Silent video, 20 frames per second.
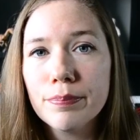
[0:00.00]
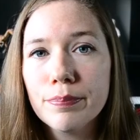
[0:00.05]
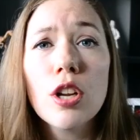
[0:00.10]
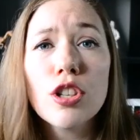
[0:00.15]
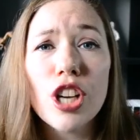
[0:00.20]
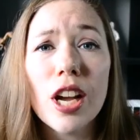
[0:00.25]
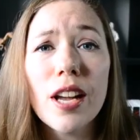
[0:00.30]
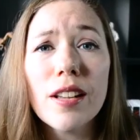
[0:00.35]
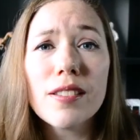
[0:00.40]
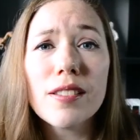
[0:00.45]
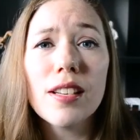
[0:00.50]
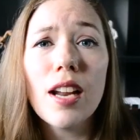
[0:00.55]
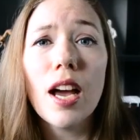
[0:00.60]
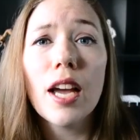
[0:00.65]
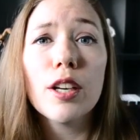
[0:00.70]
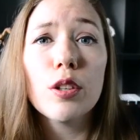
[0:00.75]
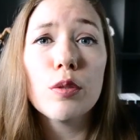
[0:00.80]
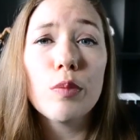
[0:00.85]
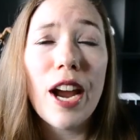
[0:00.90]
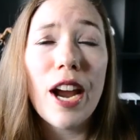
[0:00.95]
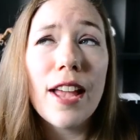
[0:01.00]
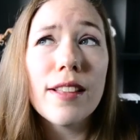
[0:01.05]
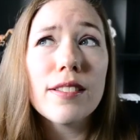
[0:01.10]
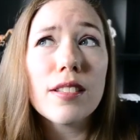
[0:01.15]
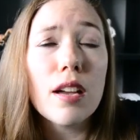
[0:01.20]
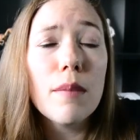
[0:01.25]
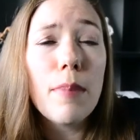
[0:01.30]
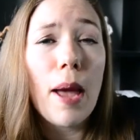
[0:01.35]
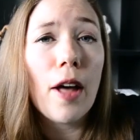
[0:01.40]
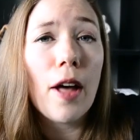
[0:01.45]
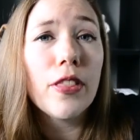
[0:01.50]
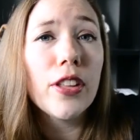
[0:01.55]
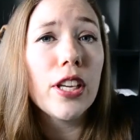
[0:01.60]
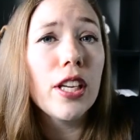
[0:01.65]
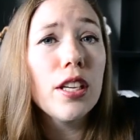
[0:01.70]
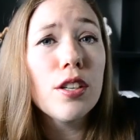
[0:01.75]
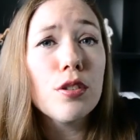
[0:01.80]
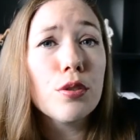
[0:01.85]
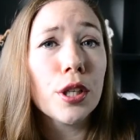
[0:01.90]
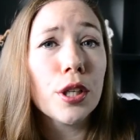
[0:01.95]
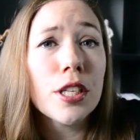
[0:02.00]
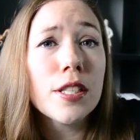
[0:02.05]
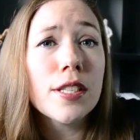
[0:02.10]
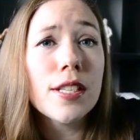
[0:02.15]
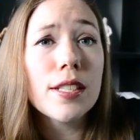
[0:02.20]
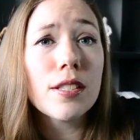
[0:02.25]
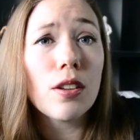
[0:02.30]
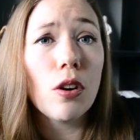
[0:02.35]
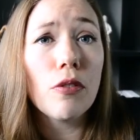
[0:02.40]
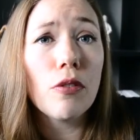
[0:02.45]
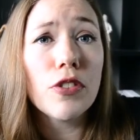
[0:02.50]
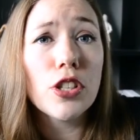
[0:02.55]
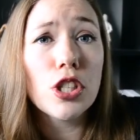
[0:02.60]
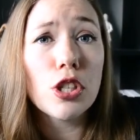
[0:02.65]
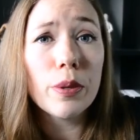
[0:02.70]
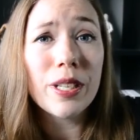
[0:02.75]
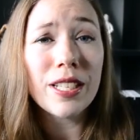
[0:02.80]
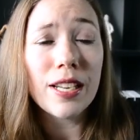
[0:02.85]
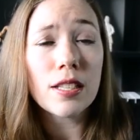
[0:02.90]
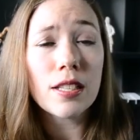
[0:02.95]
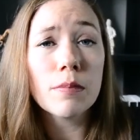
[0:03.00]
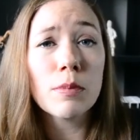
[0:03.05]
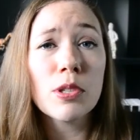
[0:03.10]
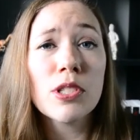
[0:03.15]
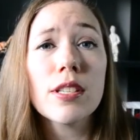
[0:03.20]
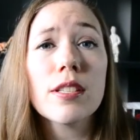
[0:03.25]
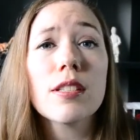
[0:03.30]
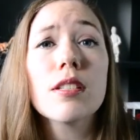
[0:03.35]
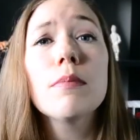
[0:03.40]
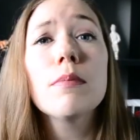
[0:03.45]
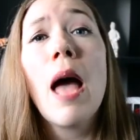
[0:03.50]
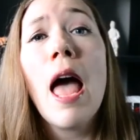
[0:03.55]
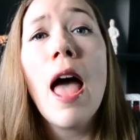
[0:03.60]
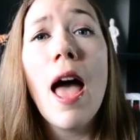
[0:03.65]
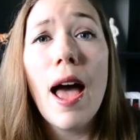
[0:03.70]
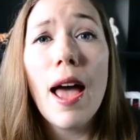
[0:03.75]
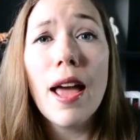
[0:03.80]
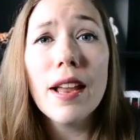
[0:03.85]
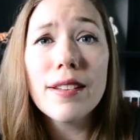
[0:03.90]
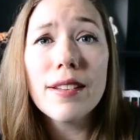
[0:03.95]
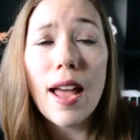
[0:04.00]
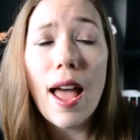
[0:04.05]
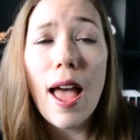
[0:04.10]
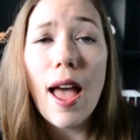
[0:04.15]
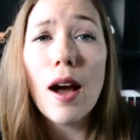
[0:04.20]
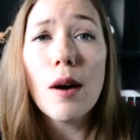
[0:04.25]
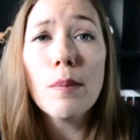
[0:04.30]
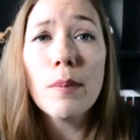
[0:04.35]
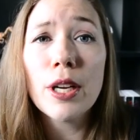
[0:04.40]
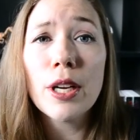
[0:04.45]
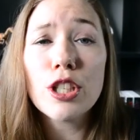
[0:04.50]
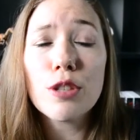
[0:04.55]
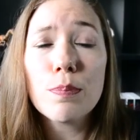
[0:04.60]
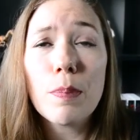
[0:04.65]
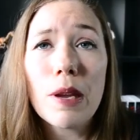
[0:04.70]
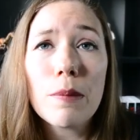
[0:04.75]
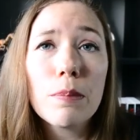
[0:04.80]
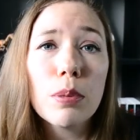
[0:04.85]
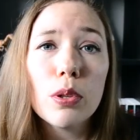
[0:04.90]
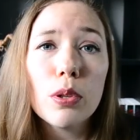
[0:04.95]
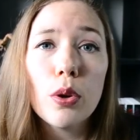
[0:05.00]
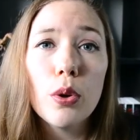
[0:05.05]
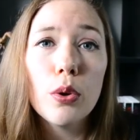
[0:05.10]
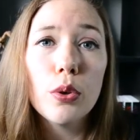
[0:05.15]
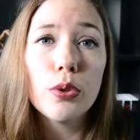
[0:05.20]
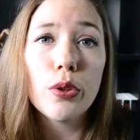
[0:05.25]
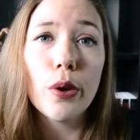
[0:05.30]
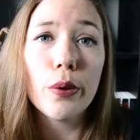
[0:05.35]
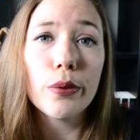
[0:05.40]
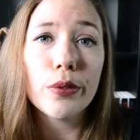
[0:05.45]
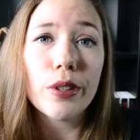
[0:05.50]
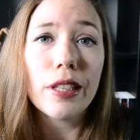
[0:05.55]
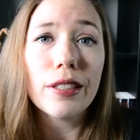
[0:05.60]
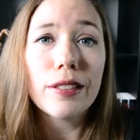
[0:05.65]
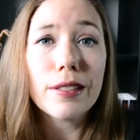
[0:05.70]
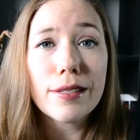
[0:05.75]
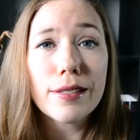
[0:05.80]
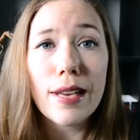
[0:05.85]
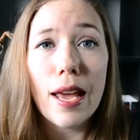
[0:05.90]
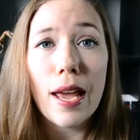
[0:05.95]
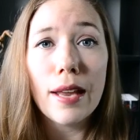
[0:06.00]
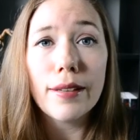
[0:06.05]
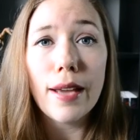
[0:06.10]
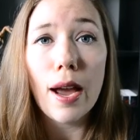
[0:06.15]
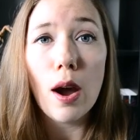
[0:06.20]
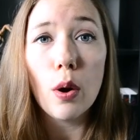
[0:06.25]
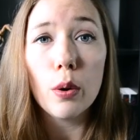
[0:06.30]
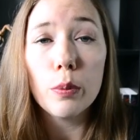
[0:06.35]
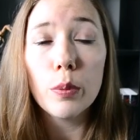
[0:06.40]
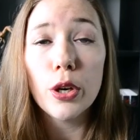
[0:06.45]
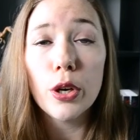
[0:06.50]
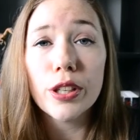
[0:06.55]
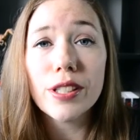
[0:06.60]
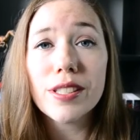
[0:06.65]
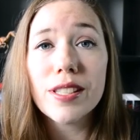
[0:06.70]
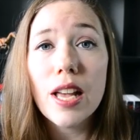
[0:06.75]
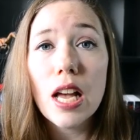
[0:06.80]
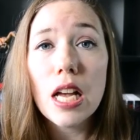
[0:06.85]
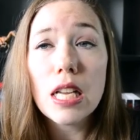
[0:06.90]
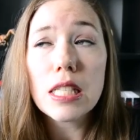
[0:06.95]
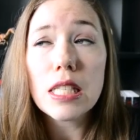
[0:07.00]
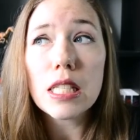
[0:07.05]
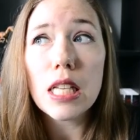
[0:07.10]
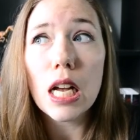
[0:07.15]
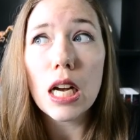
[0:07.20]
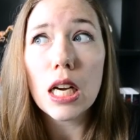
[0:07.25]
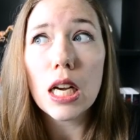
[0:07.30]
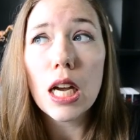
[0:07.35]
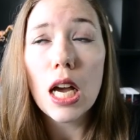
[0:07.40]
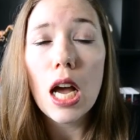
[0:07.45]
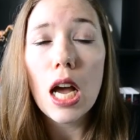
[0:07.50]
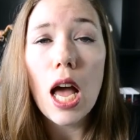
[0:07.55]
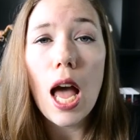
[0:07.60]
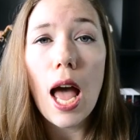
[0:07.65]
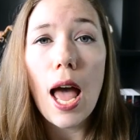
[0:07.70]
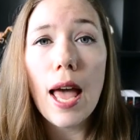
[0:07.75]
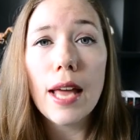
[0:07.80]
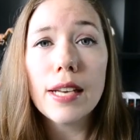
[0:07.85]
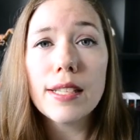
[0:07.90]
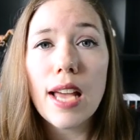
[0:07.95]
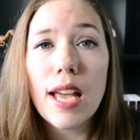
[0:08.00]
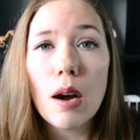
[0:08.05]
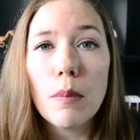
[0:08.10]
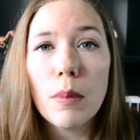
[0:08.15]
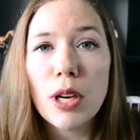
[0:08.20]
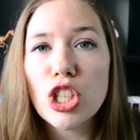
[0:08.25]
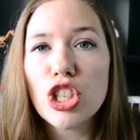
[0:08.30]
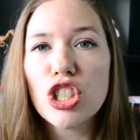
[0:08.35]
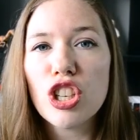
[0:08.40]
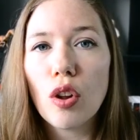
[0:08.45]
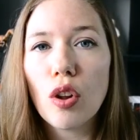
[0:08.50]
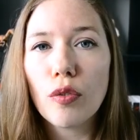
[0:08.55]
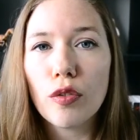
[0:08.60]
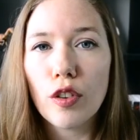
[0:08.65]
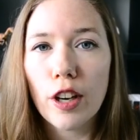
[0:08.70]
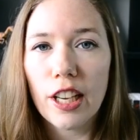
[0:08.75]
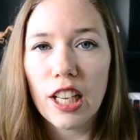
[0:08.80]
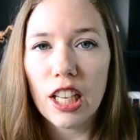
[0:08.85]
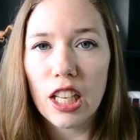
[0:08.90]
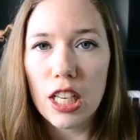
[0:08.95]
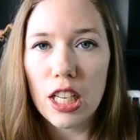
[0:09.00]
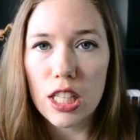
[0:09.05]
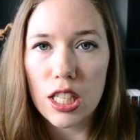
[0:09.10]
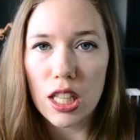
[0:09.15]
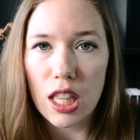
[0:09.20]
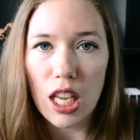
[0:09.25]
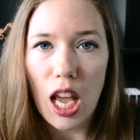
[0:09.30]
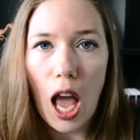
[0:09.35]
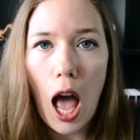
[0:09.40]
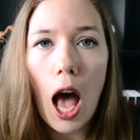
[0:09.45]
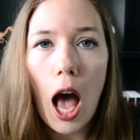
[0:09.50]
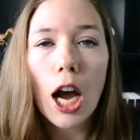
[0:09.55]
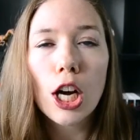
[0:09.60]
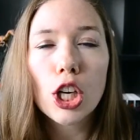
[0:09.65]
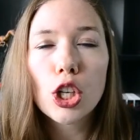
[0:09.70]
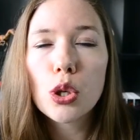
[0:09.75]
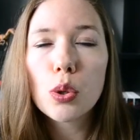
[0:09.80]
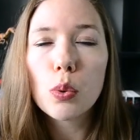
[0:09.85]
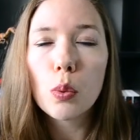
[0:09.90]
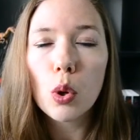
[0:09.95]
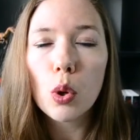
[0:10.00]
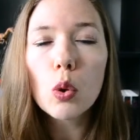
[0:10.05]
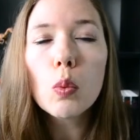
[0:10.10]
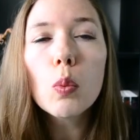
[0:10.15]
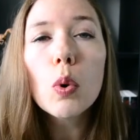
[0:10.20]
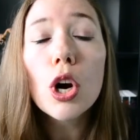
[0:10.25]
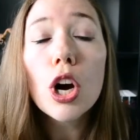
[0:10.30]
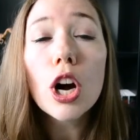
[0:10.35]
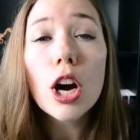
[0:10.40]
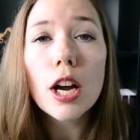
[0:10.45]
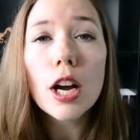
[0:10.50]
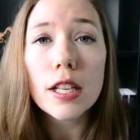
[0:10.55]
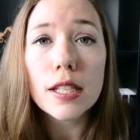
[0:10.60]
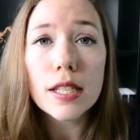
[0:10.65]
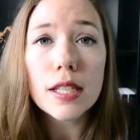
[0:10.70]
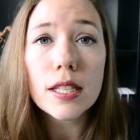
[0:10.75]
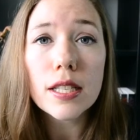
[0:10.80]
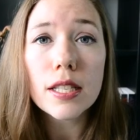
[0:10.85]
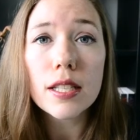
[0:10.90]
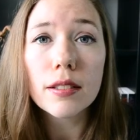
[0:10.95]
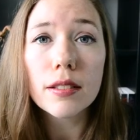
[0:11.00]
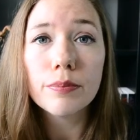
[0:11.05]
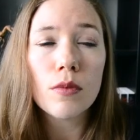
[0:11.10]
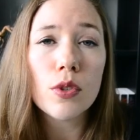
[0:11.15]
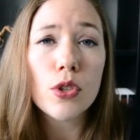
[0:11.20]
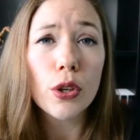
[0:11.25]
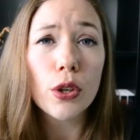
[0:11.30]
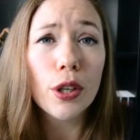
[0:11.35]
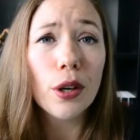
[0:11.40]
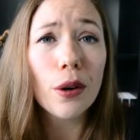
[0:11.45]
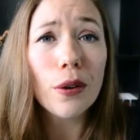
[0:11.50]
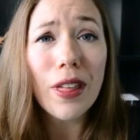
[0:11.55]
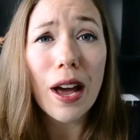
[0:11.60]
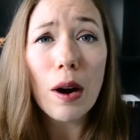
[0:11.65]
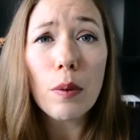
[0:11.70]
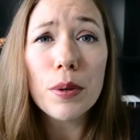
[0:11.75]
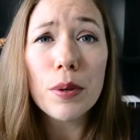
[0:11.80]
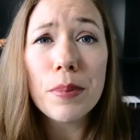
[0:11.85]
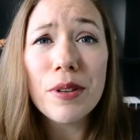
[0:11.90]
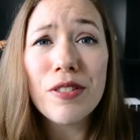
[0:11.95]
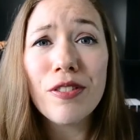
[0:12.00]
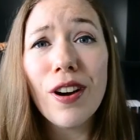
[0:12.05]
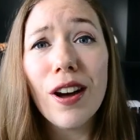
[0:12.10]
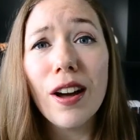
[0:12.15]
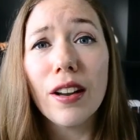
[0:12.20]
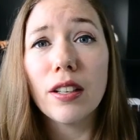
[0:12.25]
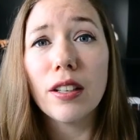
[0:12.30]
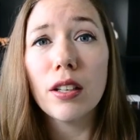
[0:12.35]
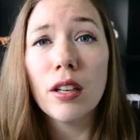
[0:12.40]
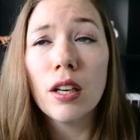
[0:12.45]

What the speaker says: Giles and I could rant about the intricacies of the Dewey Decimal System and how much people who don't understand how it works suck, and how much shelf reading is the actual worst. So you know, that would be fun